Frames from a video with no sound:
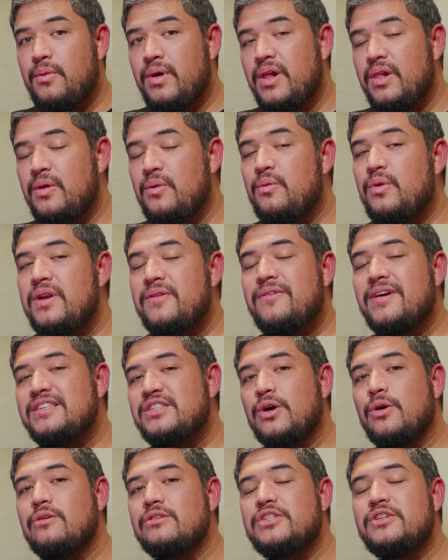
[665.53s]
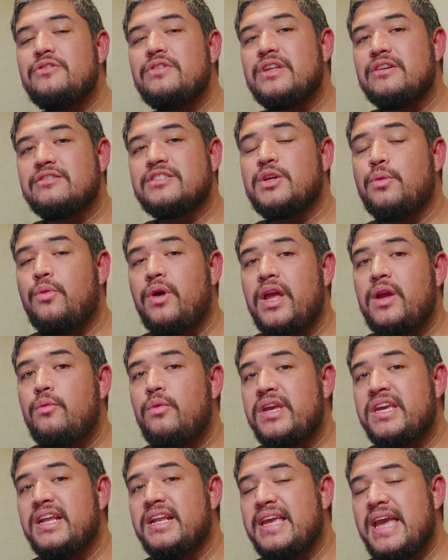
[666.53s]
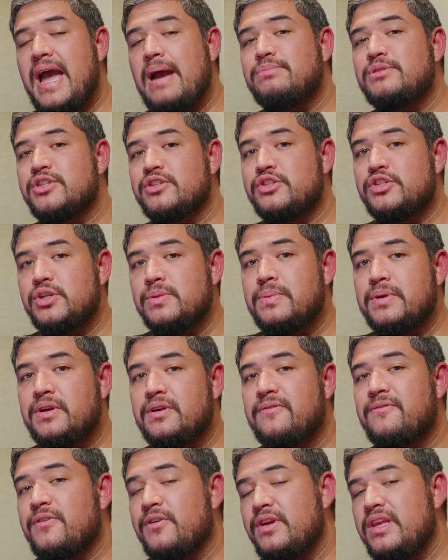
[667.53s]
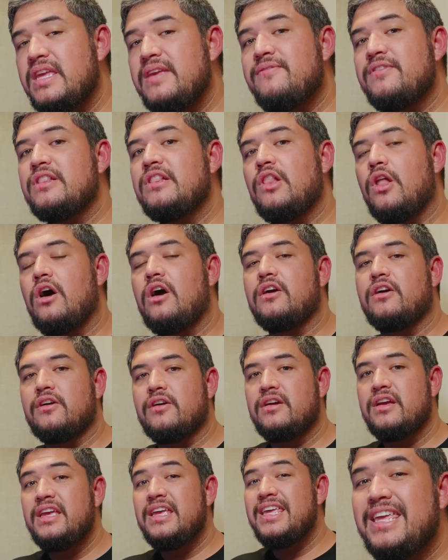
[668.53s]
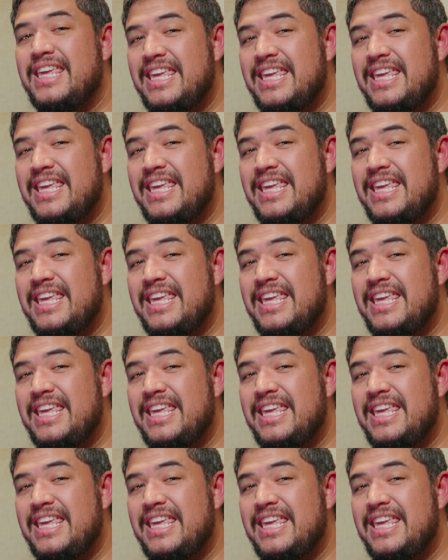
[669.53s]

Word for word: Well, what if I told you there is a way we can capture Jupiter for even longer